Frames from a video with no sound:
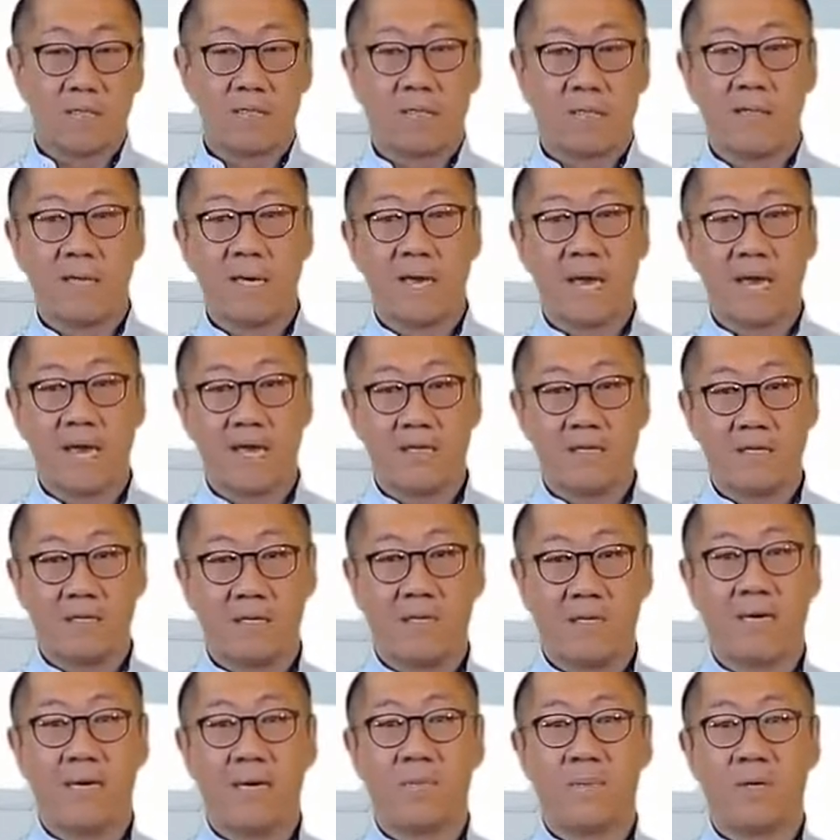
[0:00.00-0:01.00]
So they actually
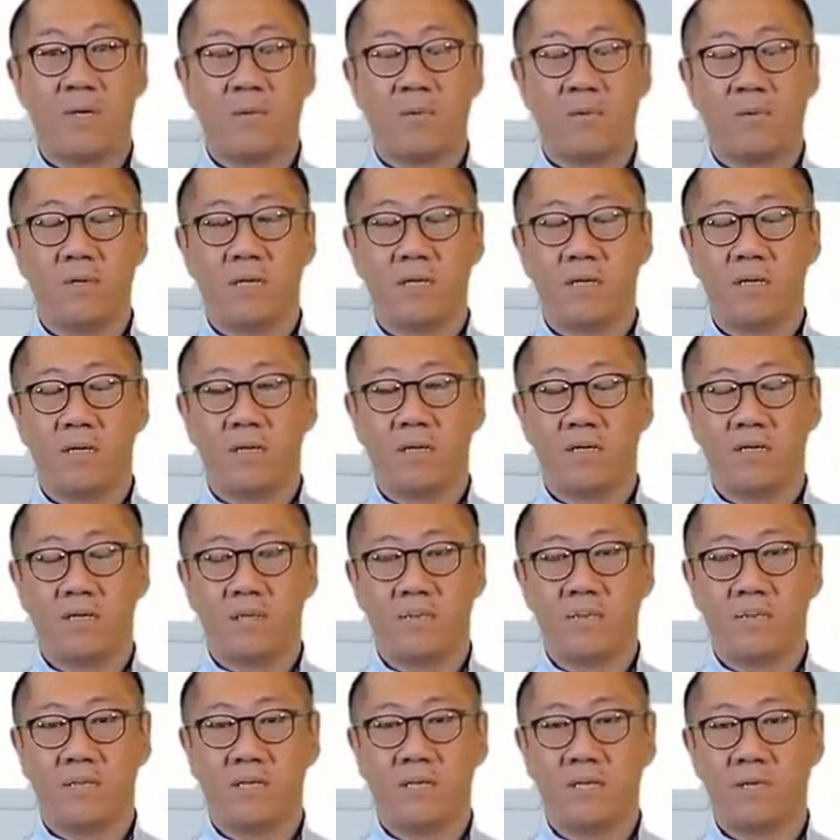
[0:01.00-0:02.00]
came up with a
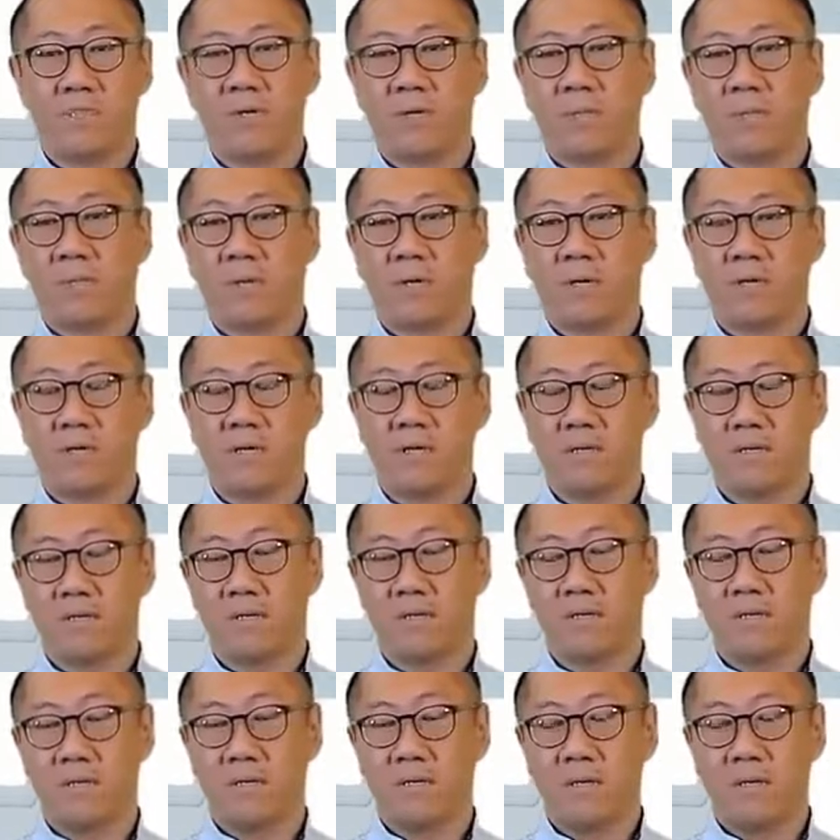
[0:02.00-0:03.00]
specific
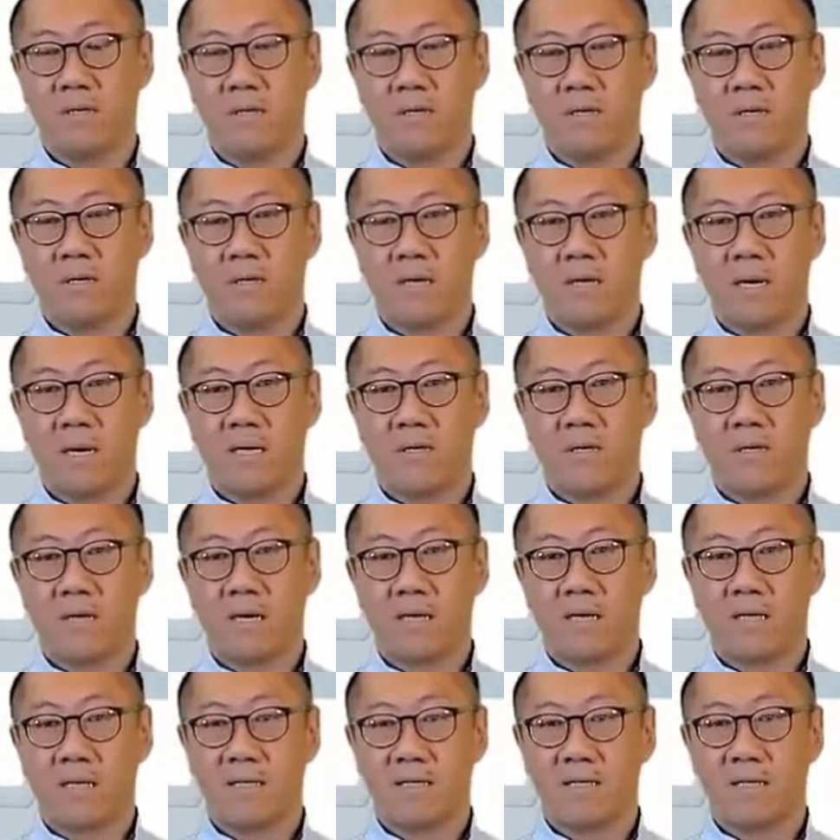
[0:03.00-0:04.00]
product
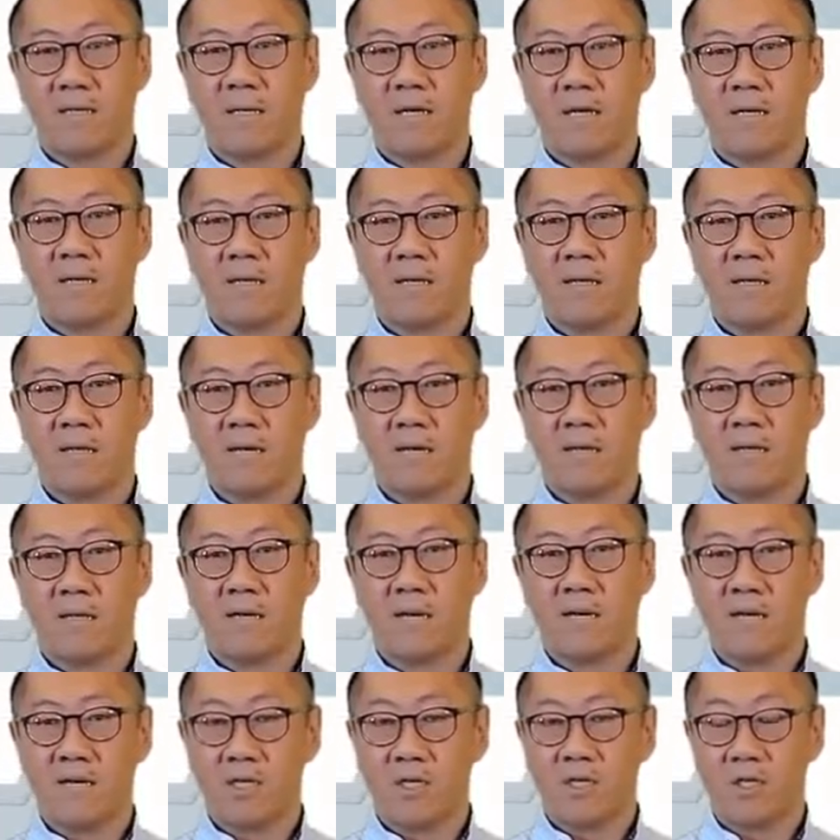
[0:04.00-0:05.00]
targeted at
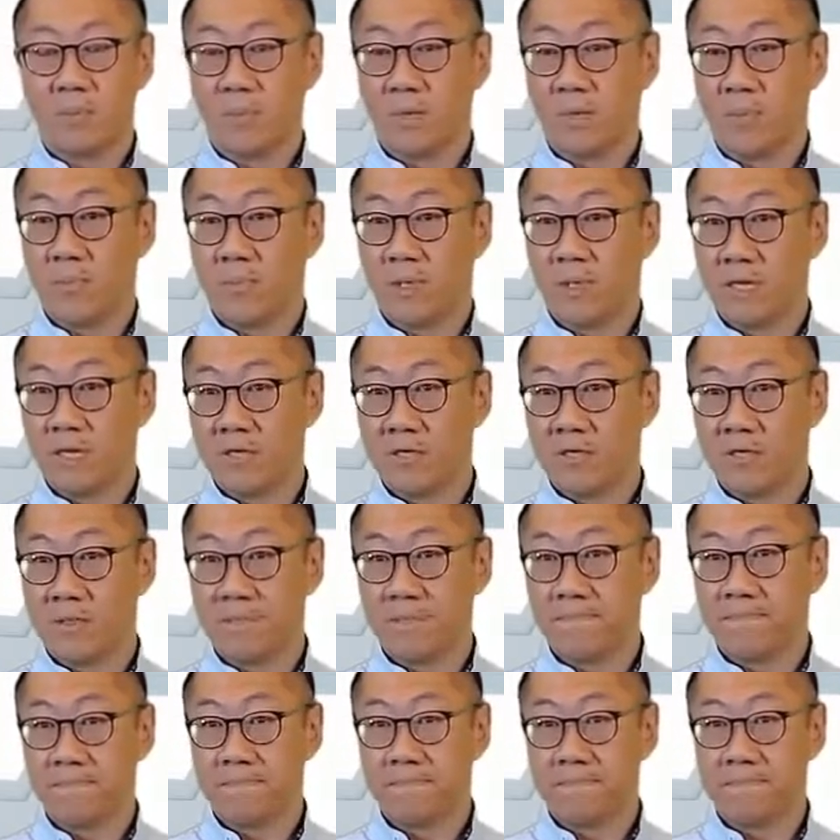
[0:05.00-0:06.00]
the aged
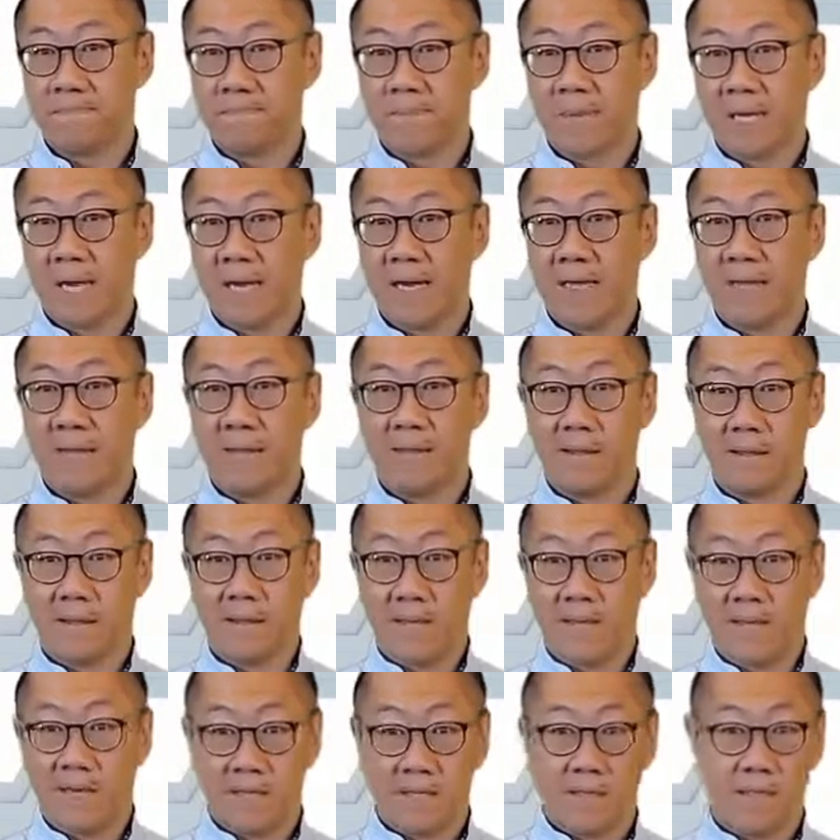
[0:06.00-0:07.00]
population, and
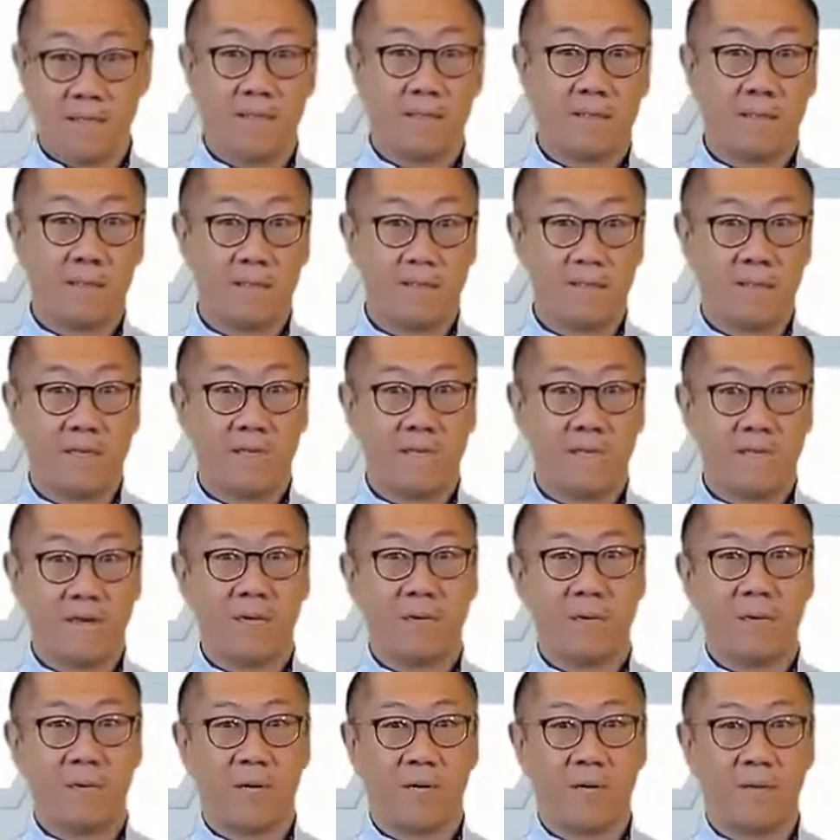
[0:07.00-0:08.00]
did
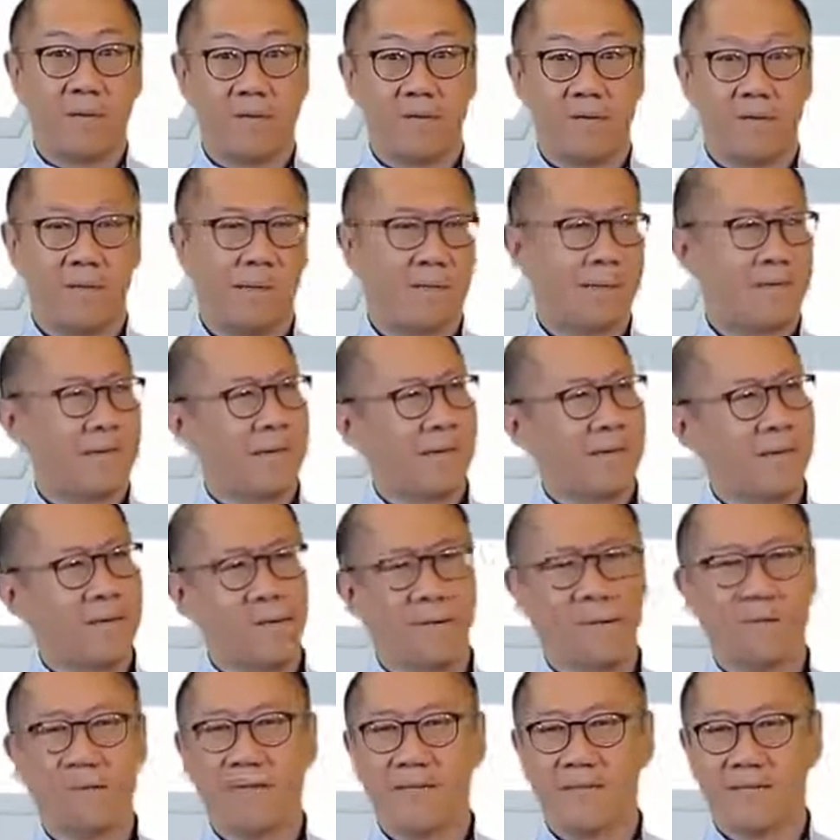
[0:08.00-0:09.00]
very well. I think they
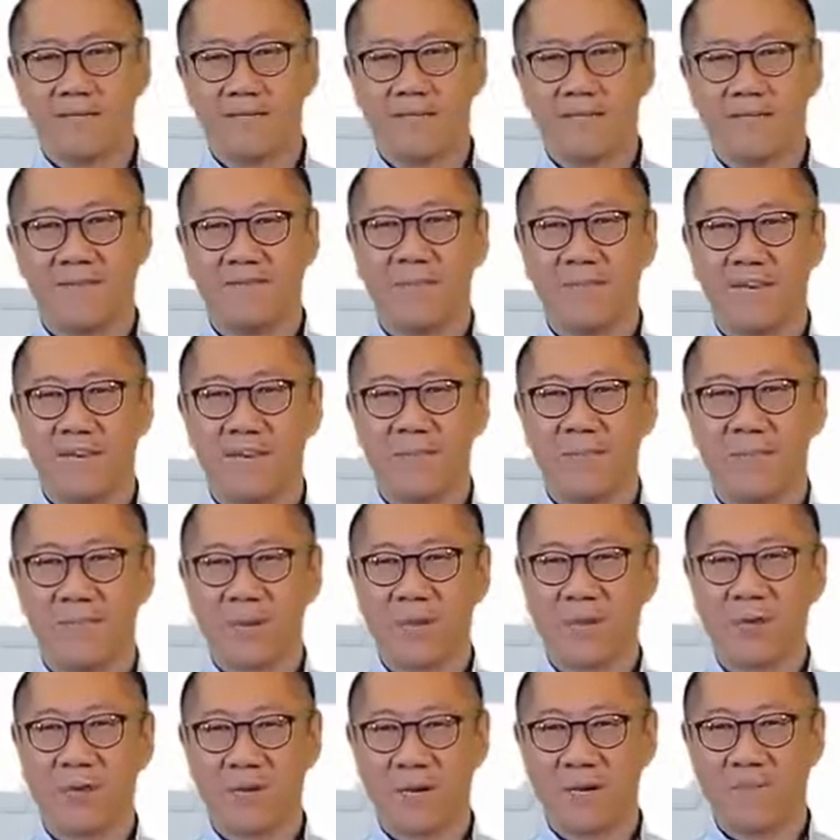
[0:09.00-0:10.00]
called it the Silverhead
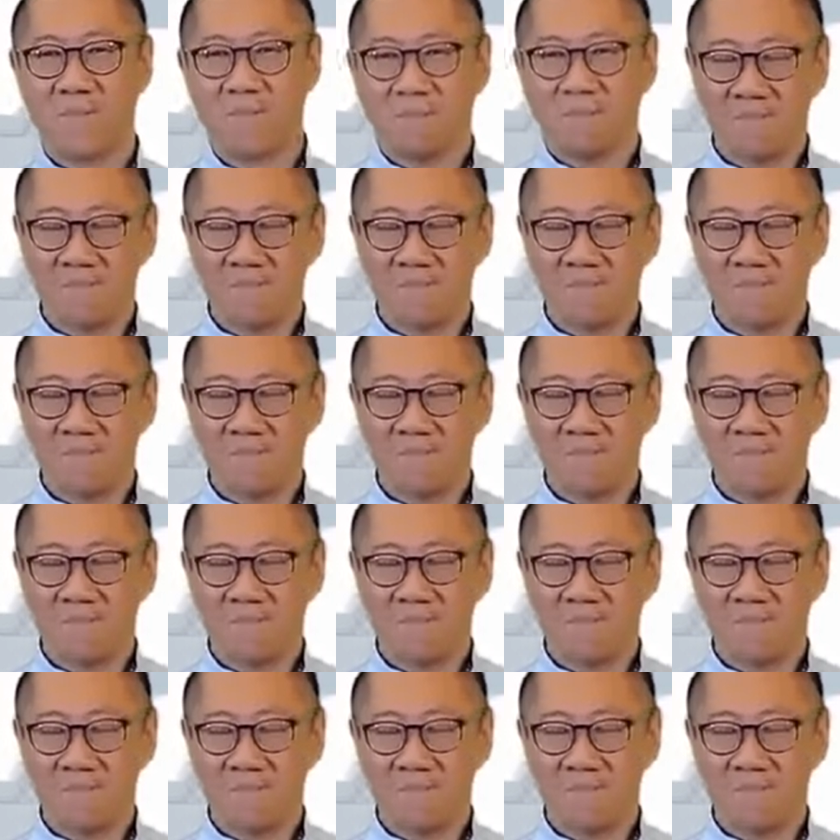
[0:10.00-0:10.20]
program.